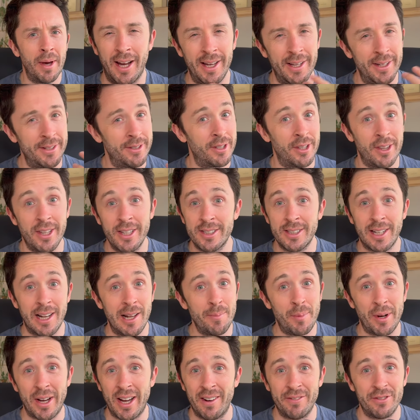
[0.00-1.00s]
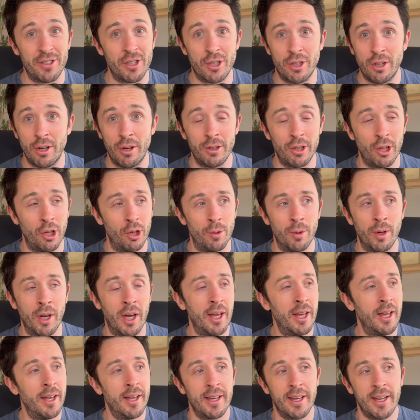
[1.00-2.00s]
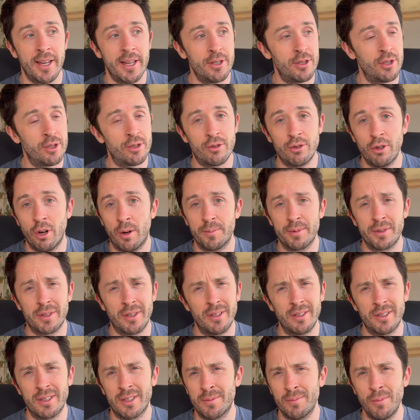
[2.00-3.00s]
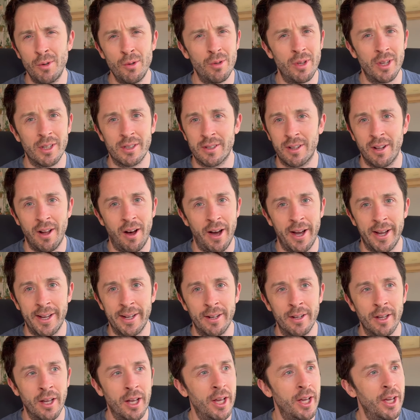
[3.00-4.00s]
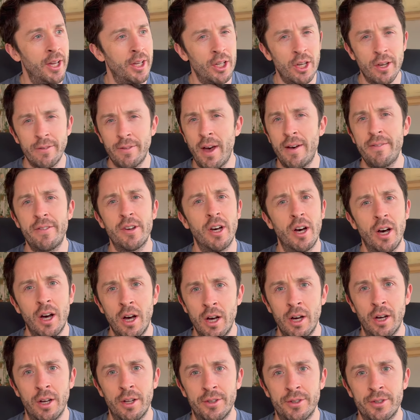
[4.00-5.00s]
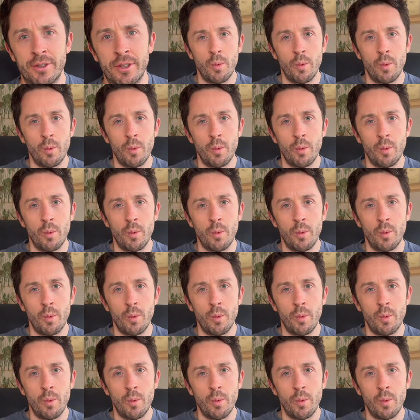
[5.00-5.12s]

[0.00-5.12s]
And this clip I have to show you, he just drops the smoothest line you've ever heard.